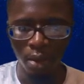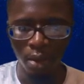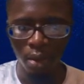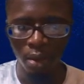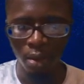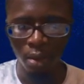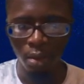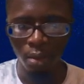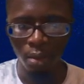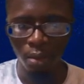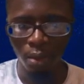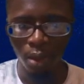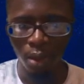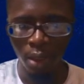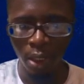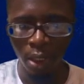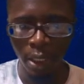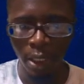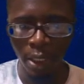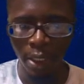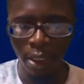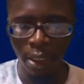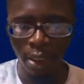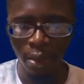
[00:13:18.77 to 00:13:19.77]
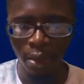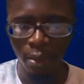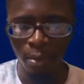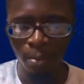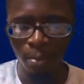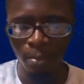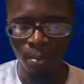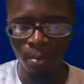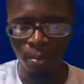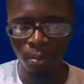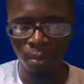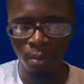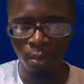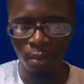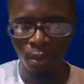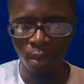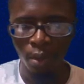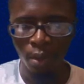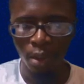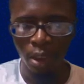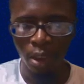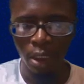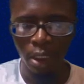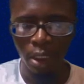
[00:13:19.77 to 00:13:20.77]
9.
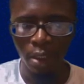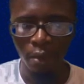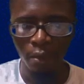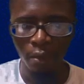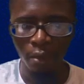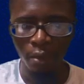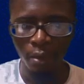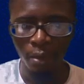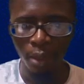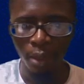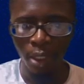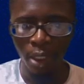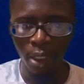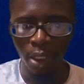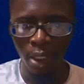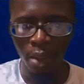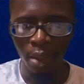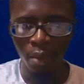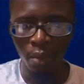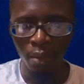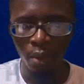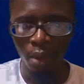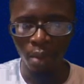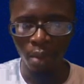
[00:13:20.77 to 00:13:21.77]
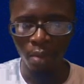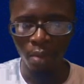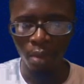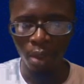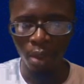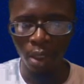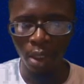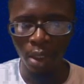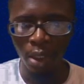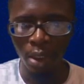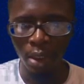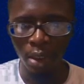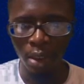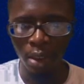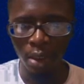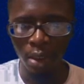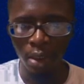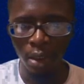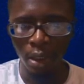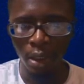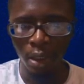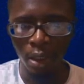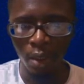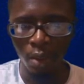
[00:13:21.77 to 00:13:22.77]
Then from here, we're applying this
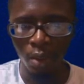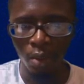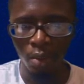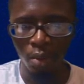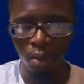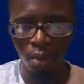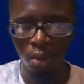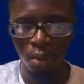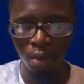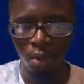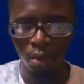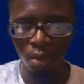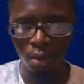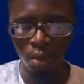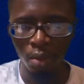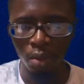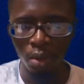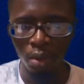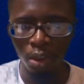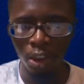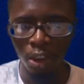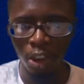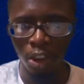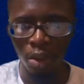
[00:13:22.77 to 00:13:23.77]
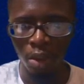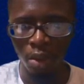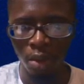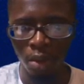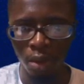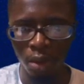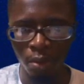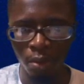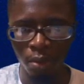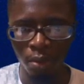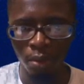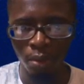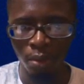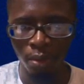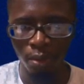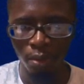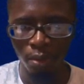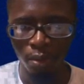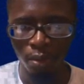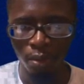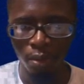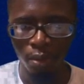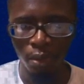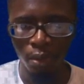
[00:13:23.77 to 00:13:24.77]
second theorem.
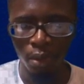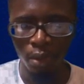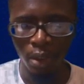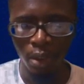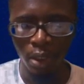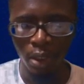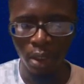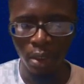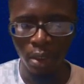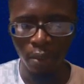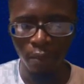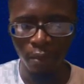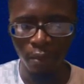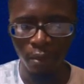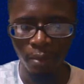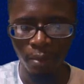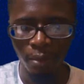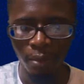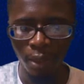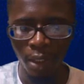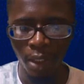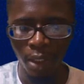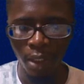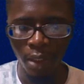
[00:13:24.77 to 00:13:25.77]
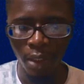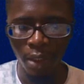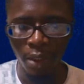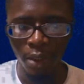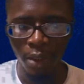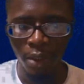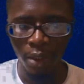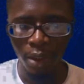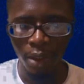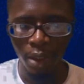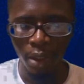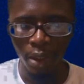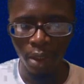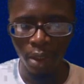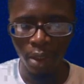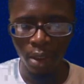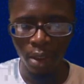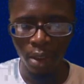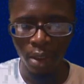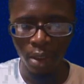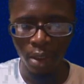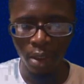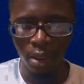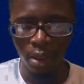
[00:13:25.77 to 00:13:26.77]
And from there, you see
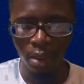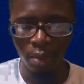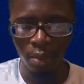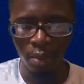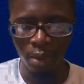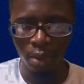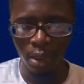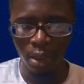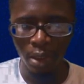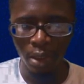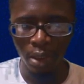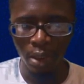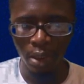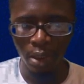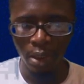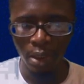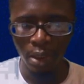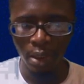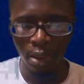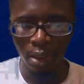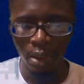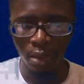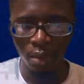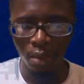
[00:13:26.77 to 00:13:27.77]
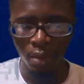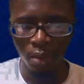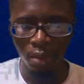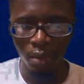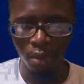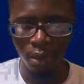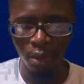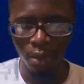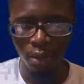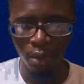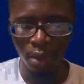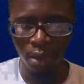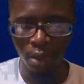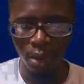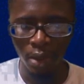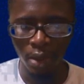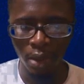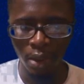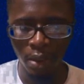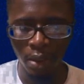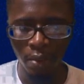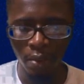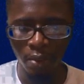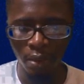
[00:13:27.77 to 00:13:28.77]
this is simply as saying 6 all over
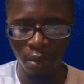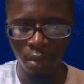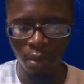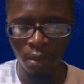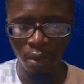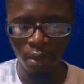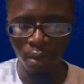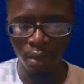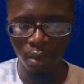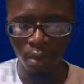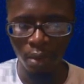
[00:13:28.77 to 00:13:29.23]
27.